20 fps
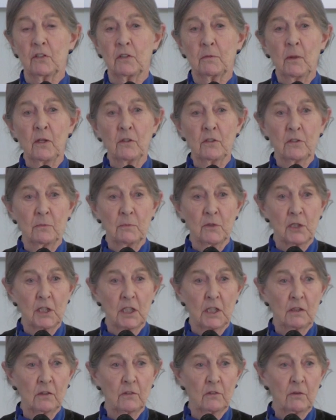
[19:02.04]
response
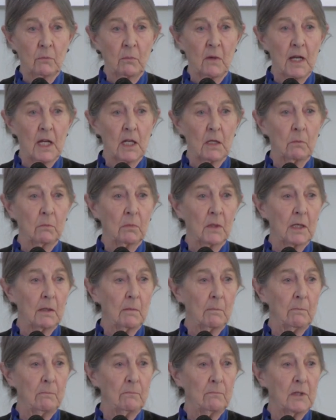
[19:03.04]
machines. The way
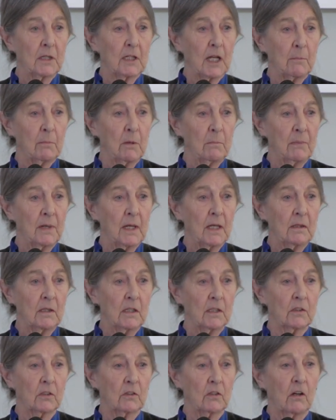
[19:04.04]
we pick up a pen,
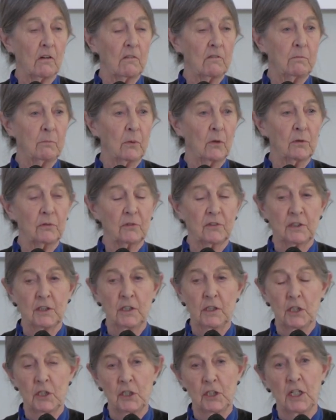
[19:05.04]
hit a golf ball, sit
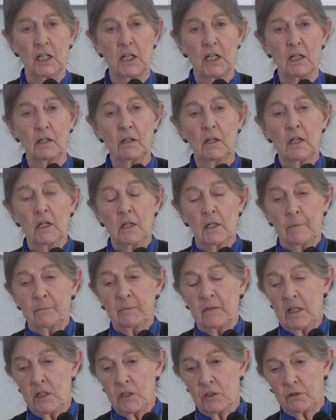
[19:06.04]
in a chair,
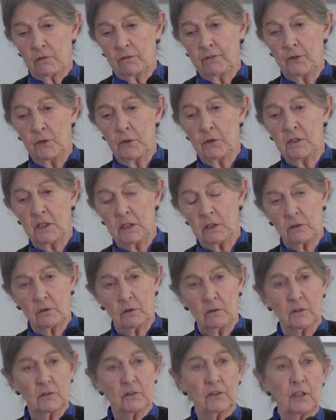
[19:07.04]
eat your food,
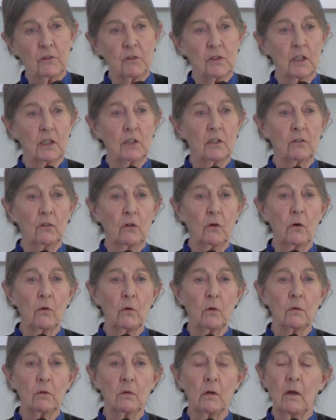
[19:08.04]
etc., is
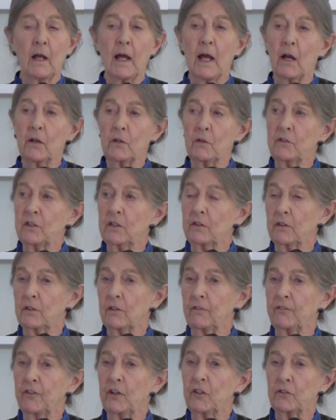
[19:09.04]
all how you did it
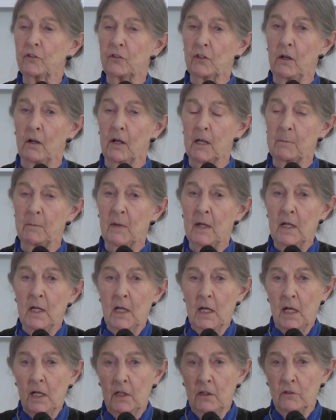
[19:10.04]
the first time,
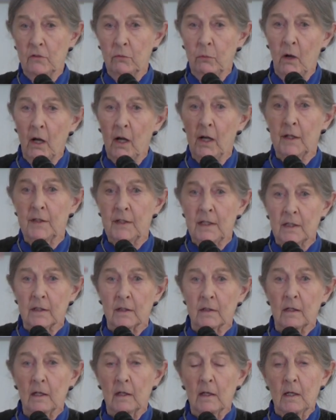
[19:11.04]
and it's wired
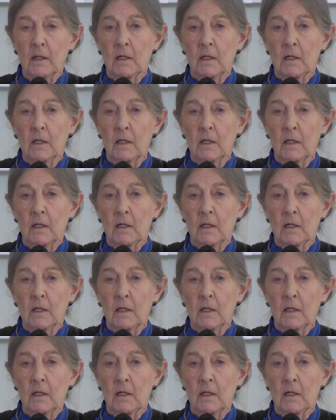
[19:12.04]
in.